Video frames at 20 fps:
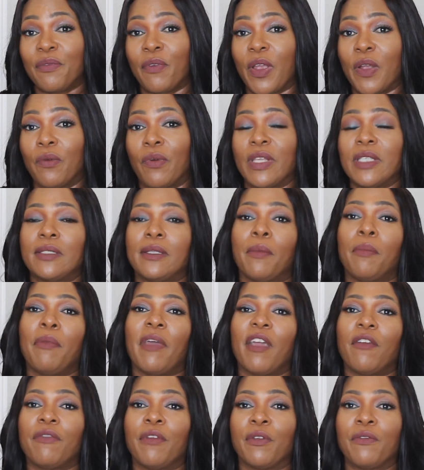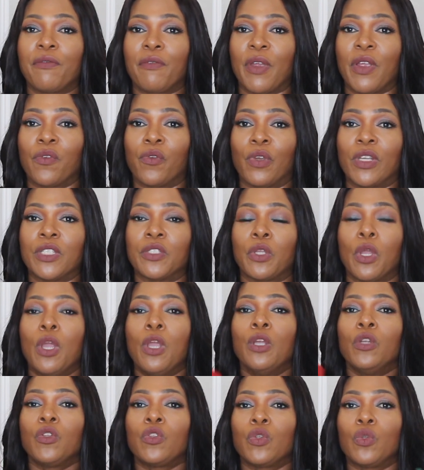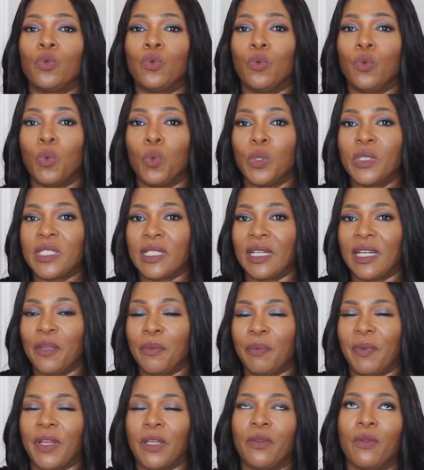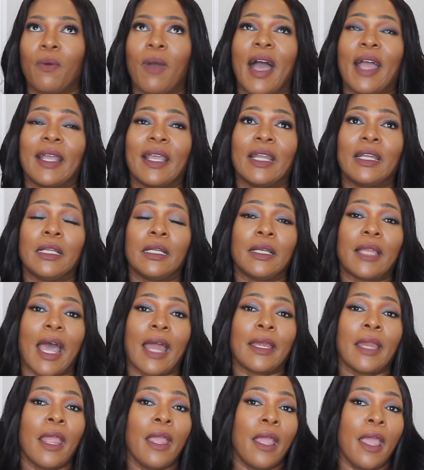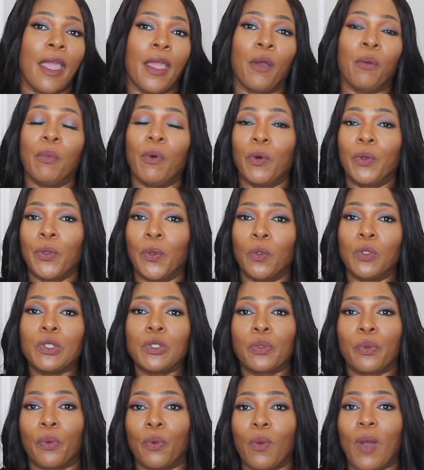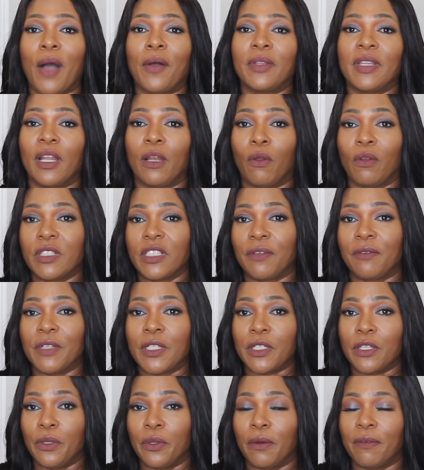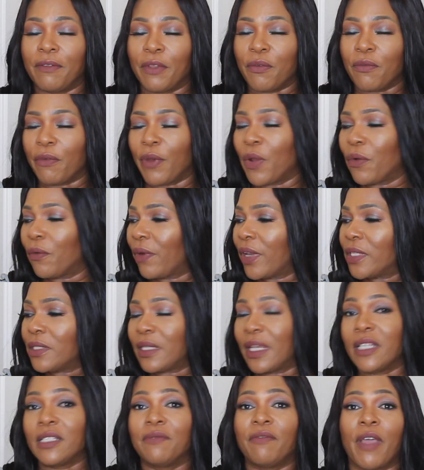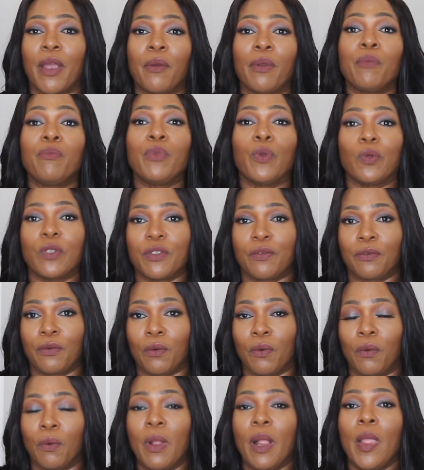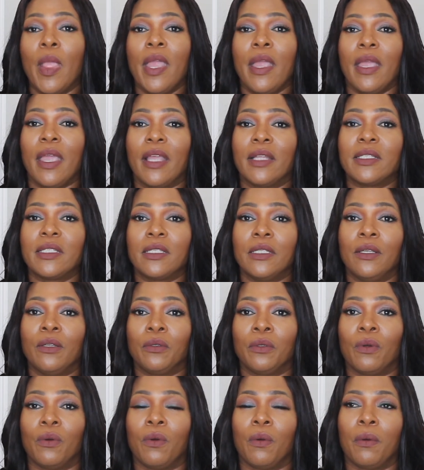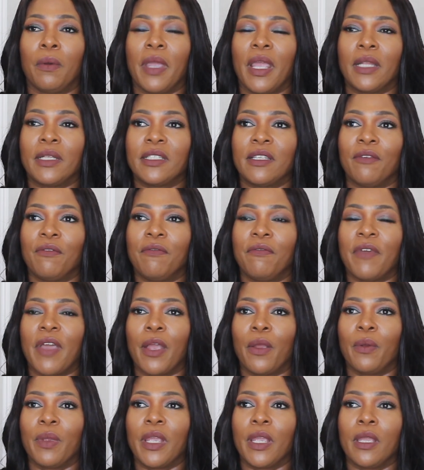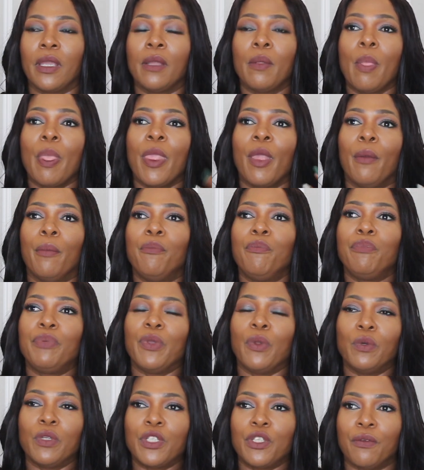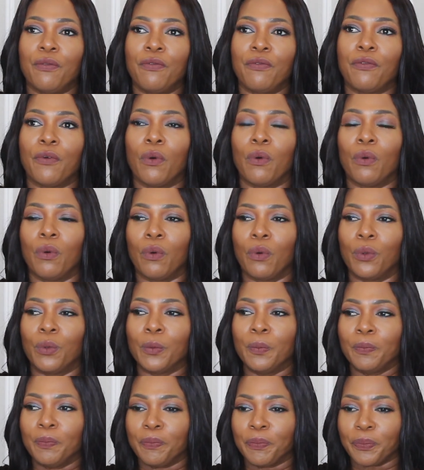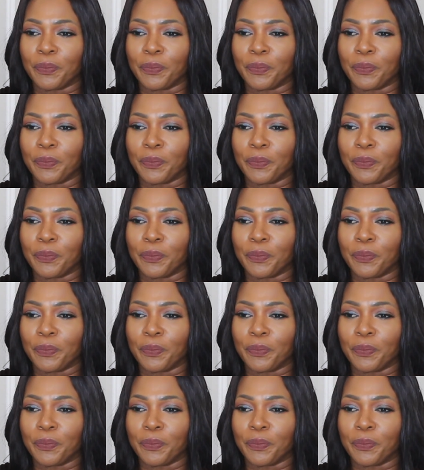fragrance the perfect fragrance to sleep in. You are getting that herbal notes throughout the longevity of the fragrance. It's very beautiful. It's, it's a very beautiful,